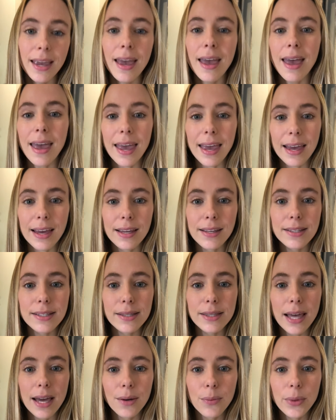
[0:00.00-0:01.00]
And
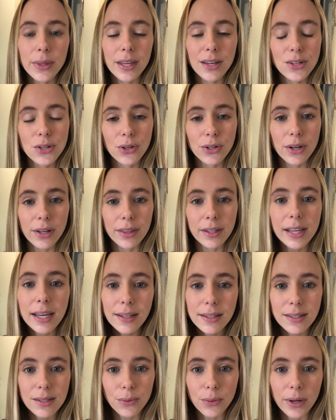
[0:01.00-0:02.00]
then when they turned on the
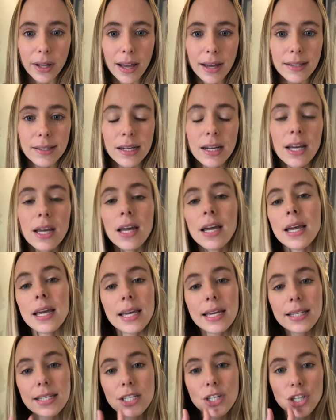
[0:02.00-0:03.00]
lights and realized
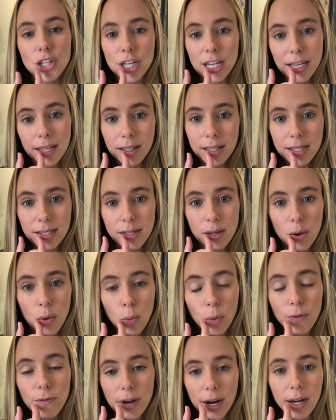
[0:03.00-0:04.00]
his cheeks were
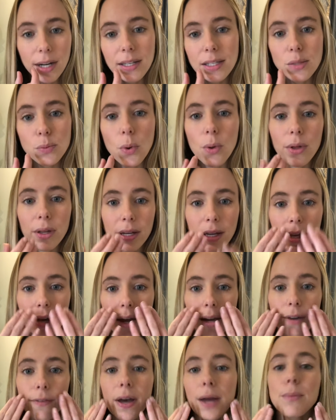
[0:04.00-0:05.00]
very swollen, he kind
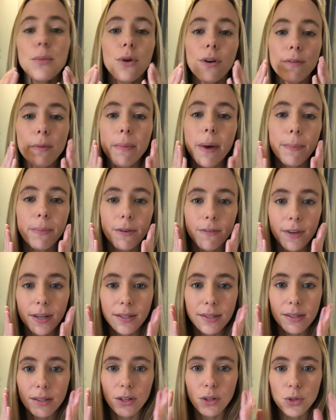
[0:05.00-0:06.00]
of had more of a puppy face
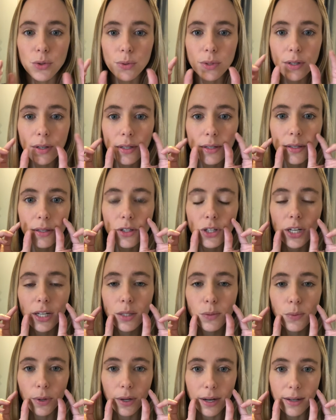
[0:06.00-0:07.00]
than usual because his cheeks
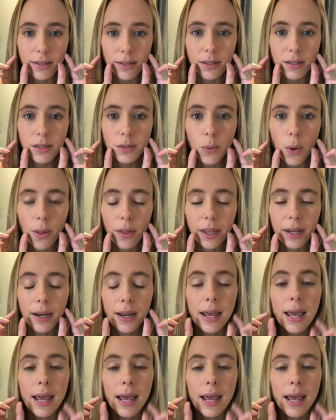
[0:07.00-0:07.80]
were nice and swollen,